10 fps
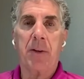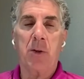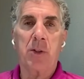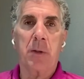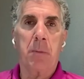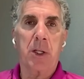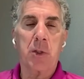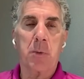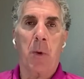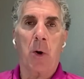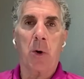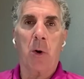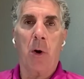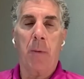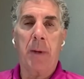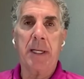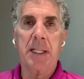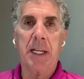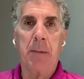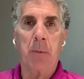Given a choice of having Auston
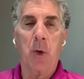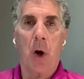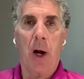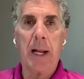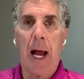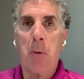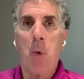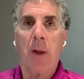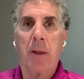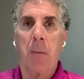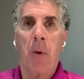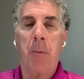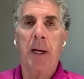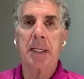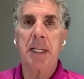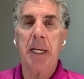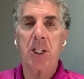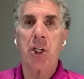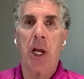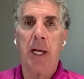Matthews and Mitch Marner on my team or not, I
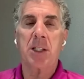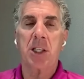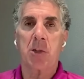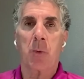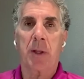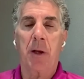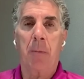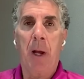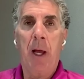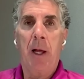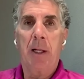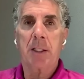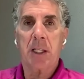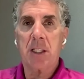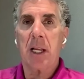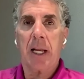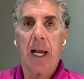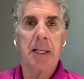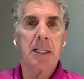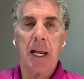want them on my team. I'll take my chances with them.
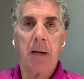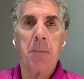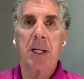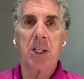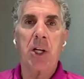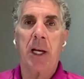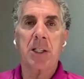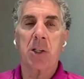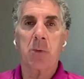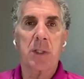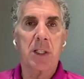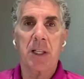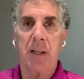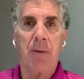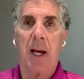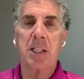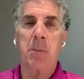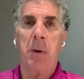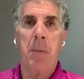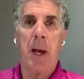Just like I'd take my chances with
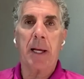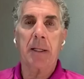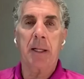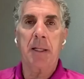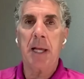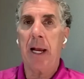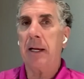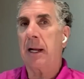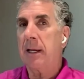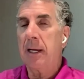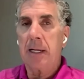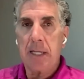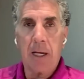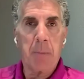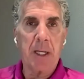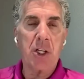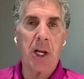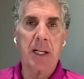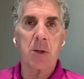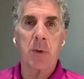Steve Yzerman back in the day and I take my
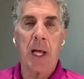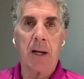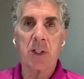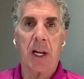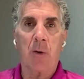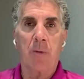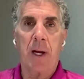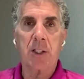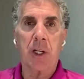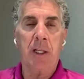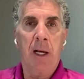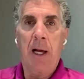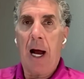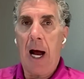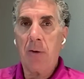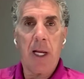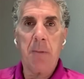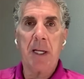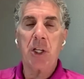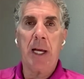chances with Alexander Ovechkin. I'll take my
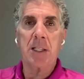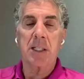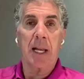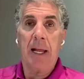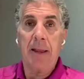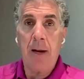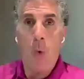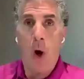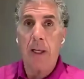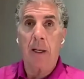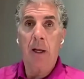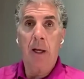chances. And they won.